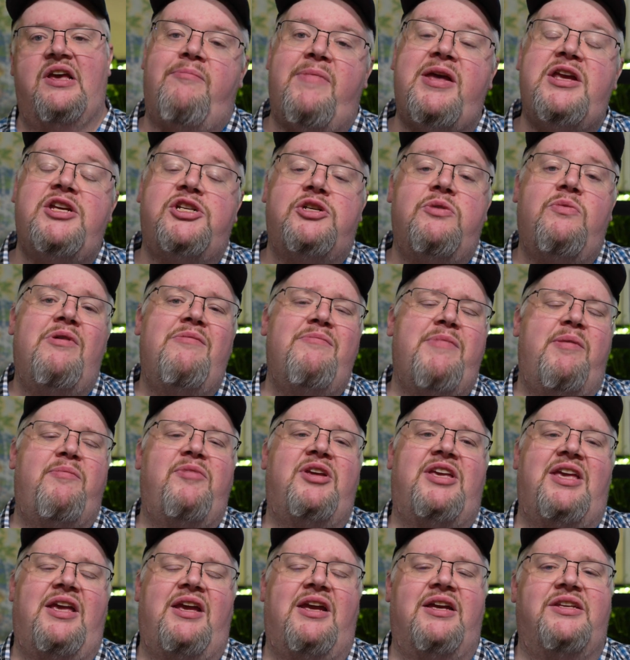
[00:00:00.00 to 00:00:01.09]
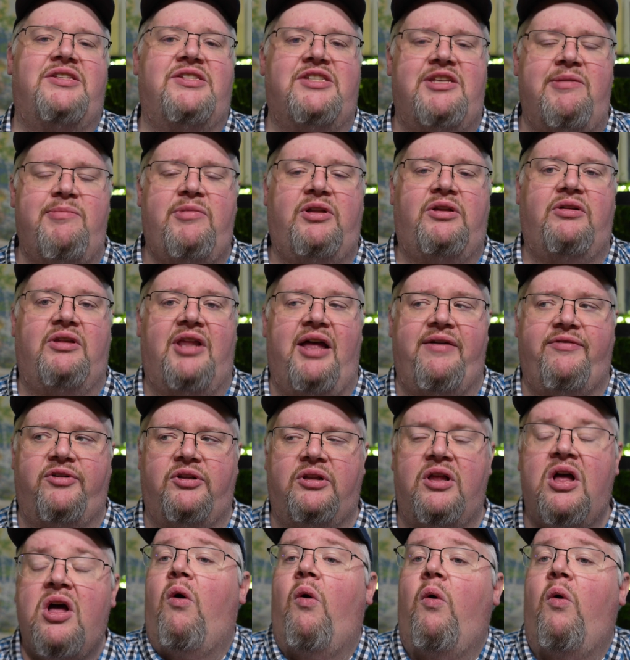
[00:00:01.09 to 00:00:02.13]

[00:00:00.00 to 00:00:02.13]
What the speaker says: Make sure we're mimicking a similar level